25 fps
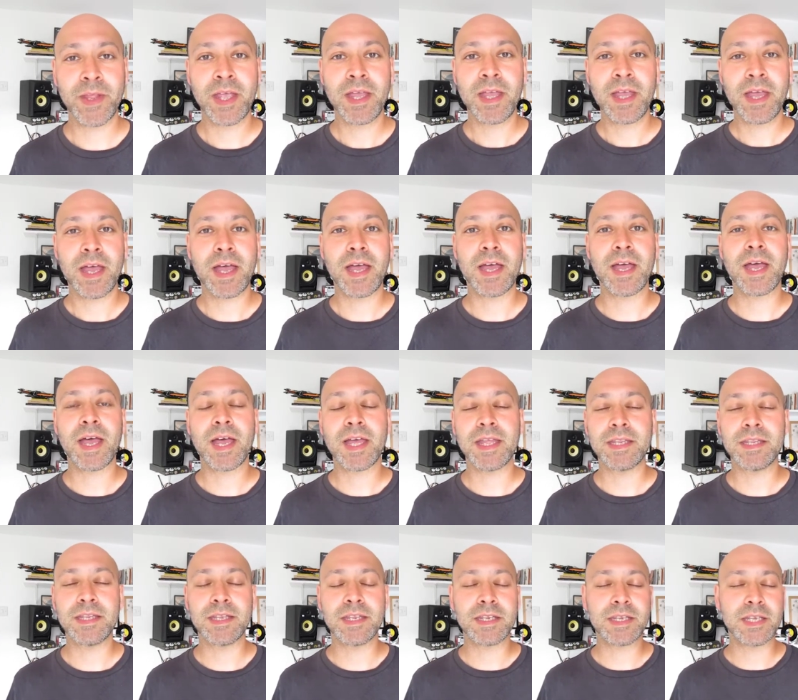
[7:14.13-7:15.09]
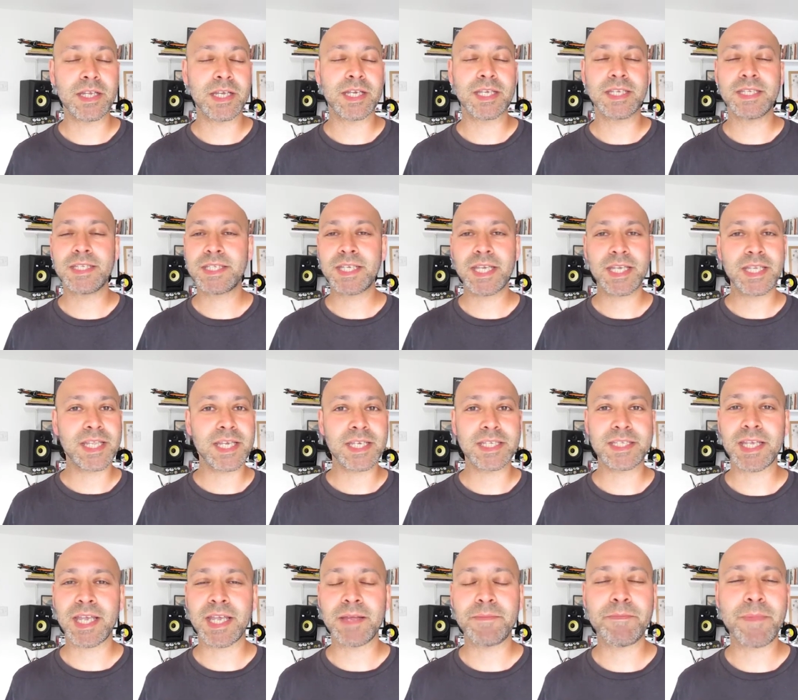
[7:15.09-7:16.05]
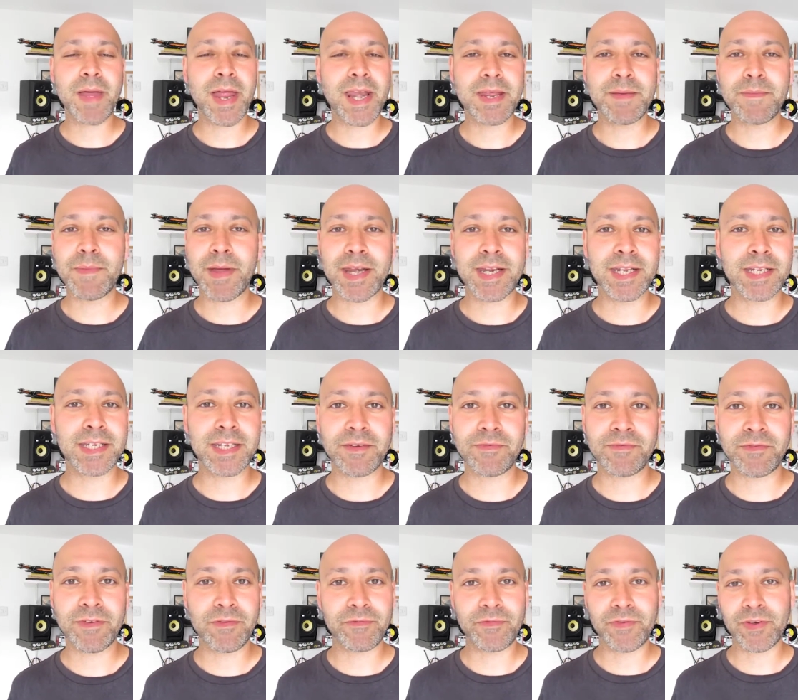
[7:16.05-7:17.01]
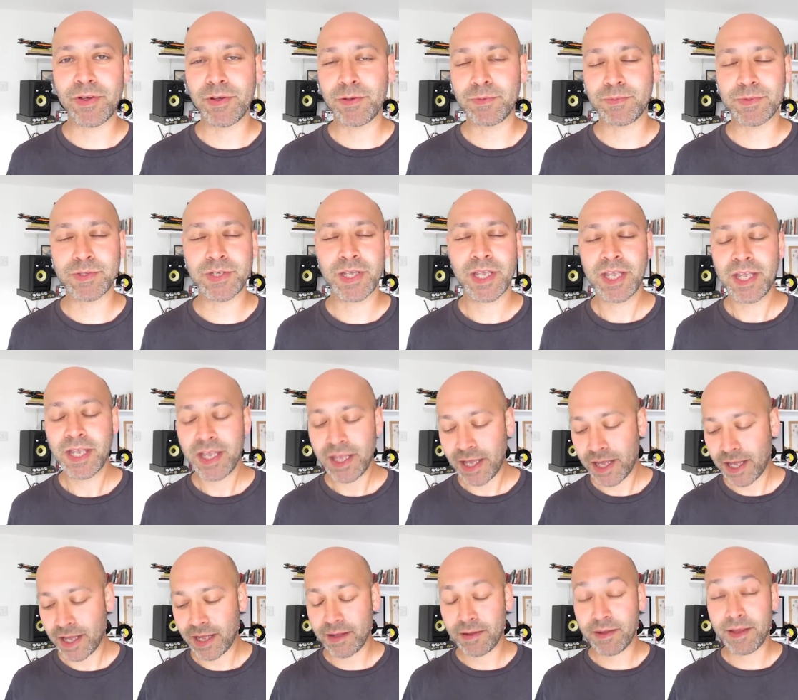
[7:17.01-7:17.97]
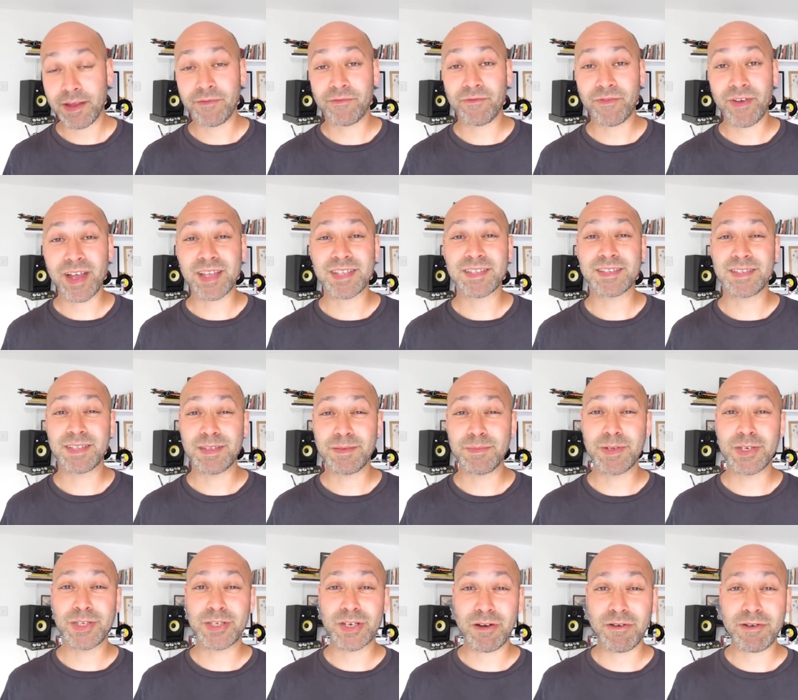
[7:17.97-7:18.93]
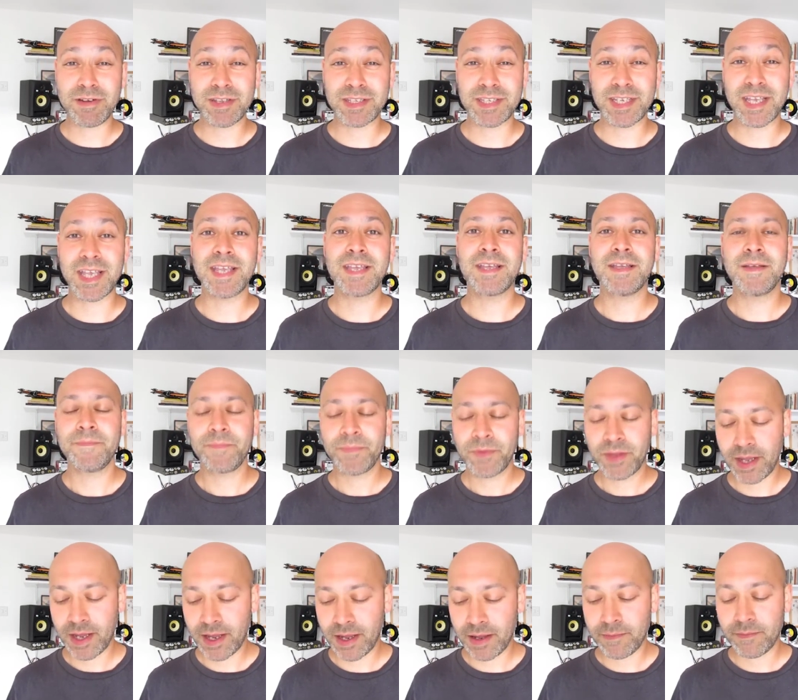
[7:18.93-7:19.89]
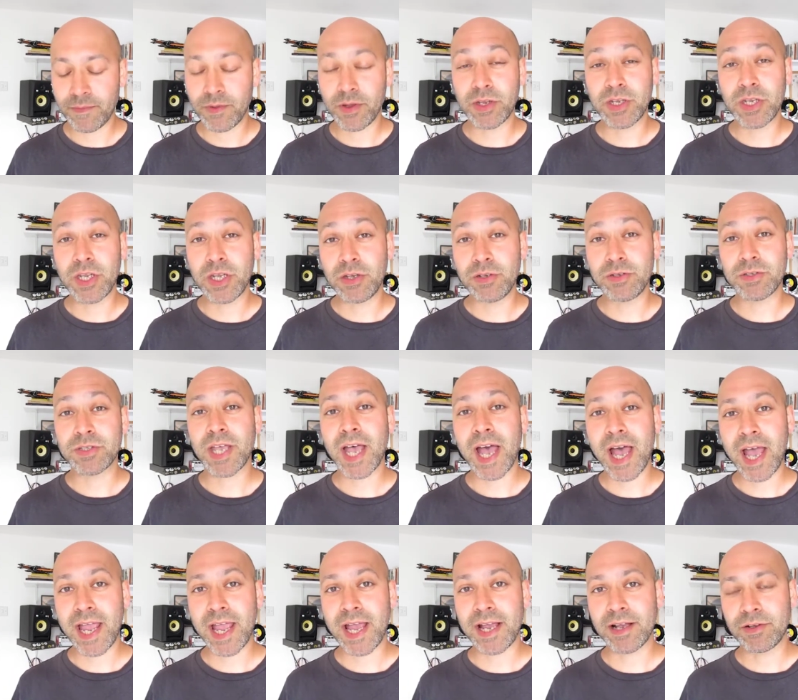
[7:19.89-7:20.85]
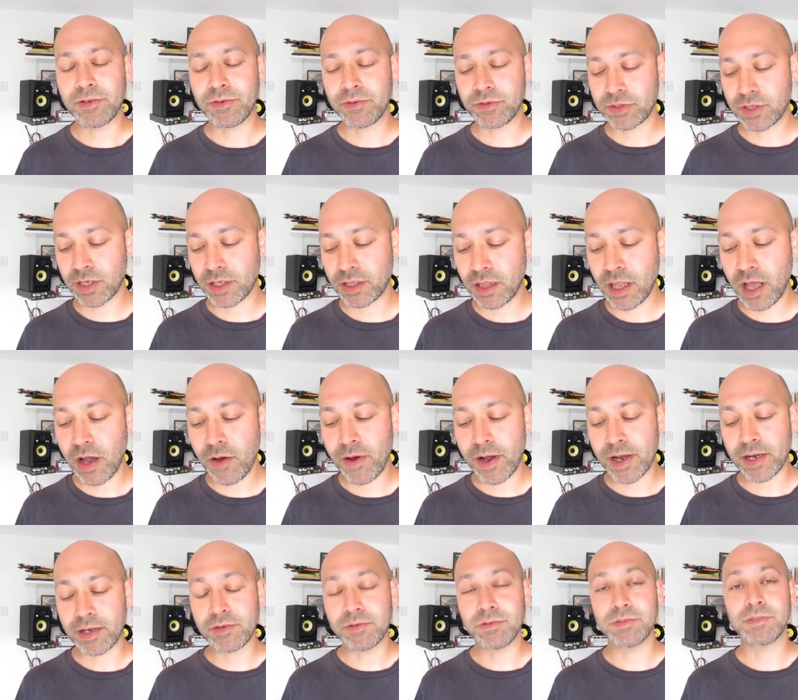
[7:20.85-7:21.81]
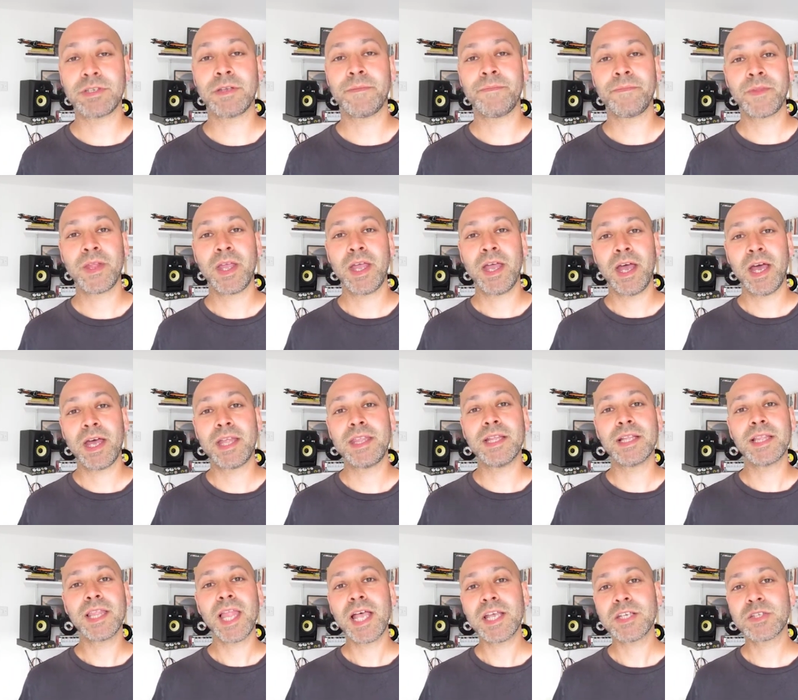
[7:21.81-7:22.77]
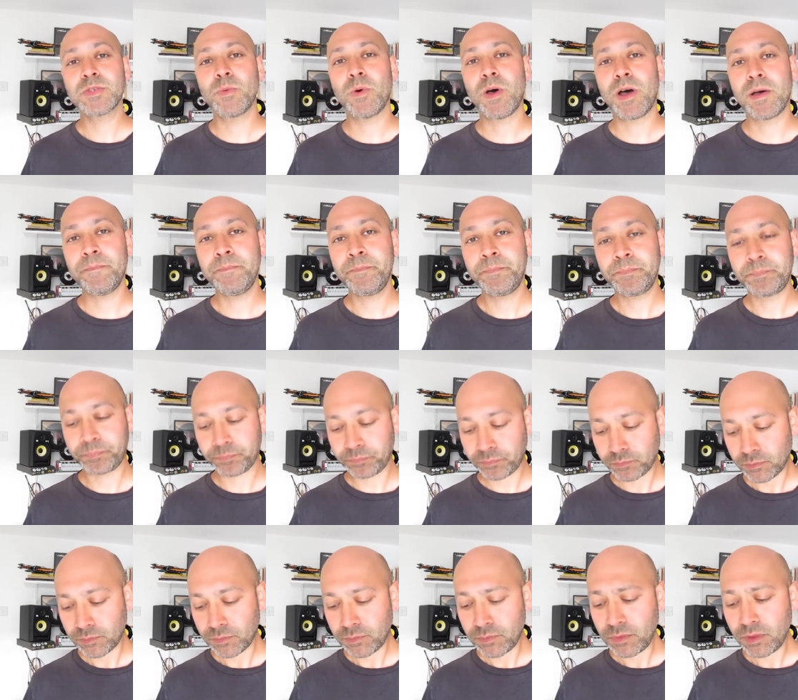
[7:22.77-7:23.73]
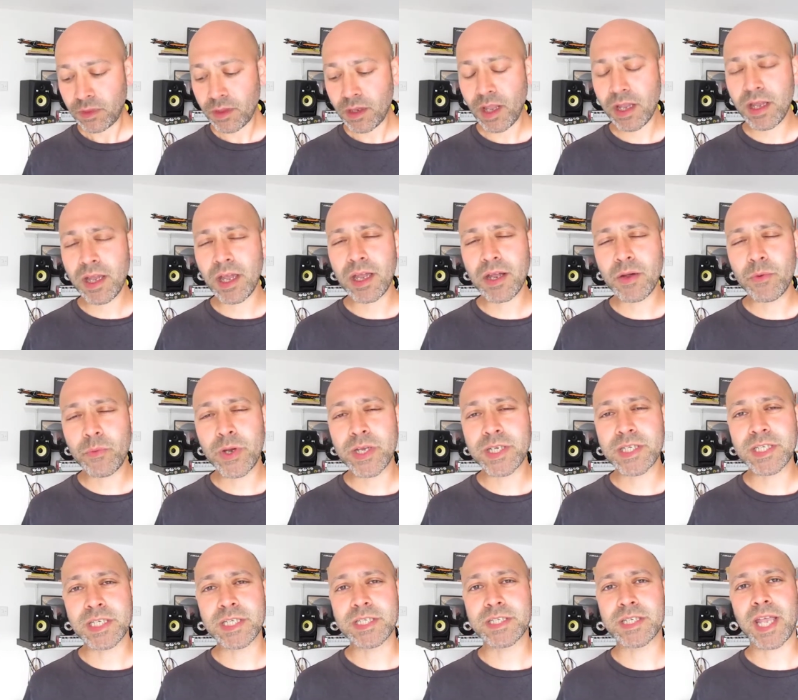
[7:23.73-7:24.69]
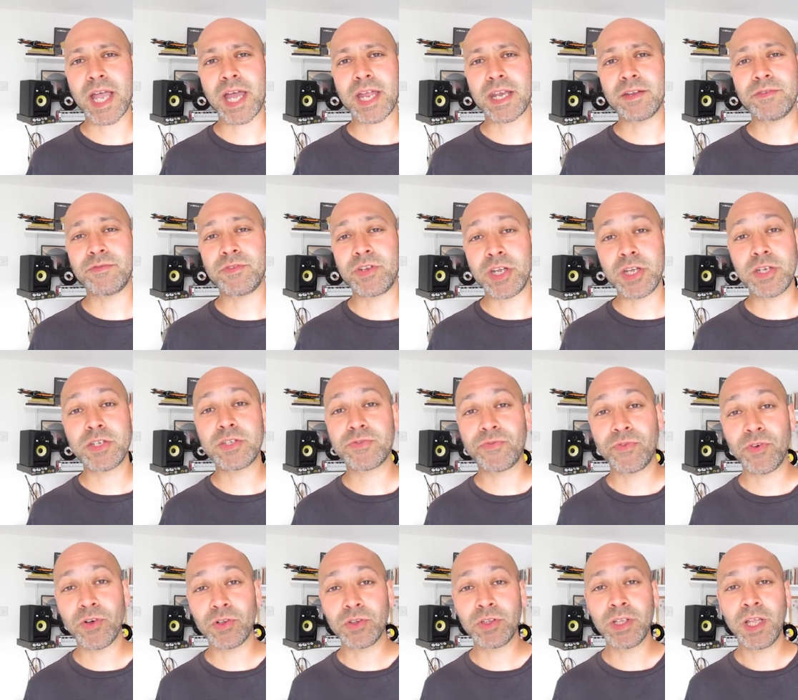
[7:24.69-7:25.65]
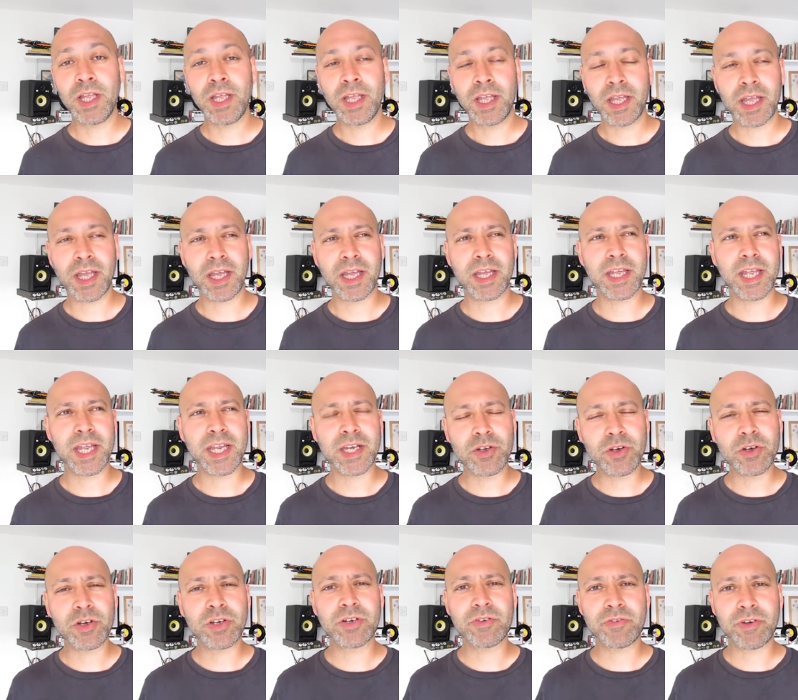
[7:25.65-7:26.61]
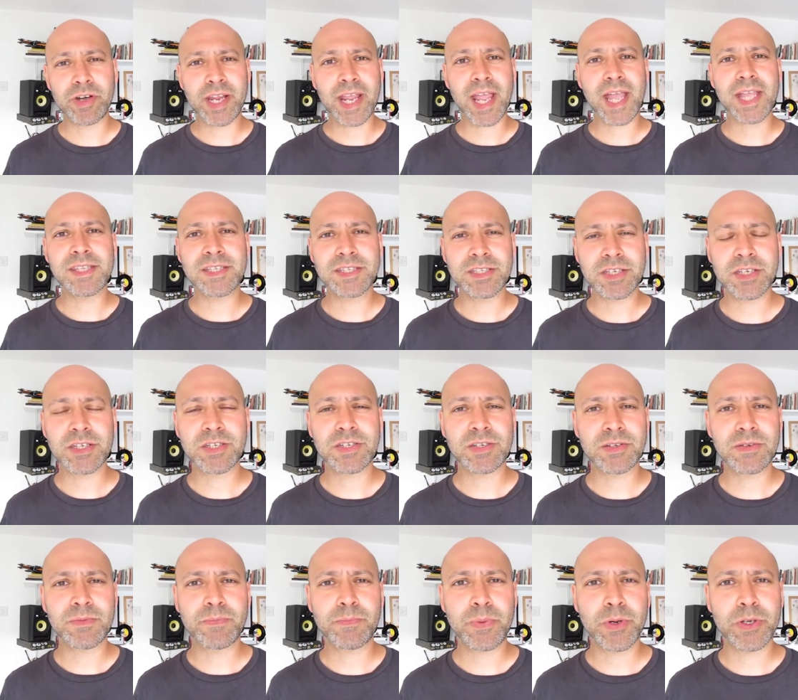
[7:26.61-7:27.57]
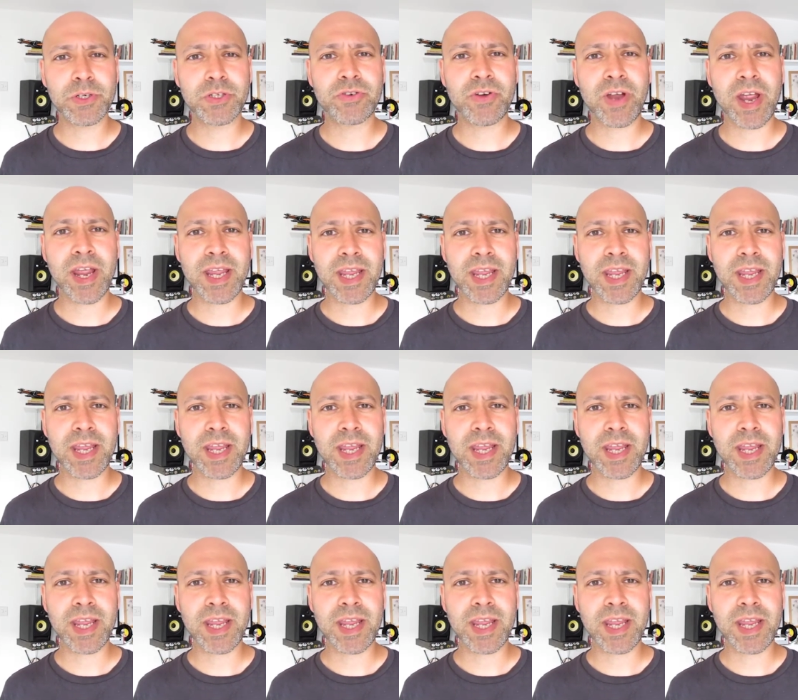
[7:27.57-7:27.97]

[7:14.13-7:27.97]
And you can see this in many different films. In fact, the majority use high angles and low angles. And the last one, which is kind of useful in order again to portray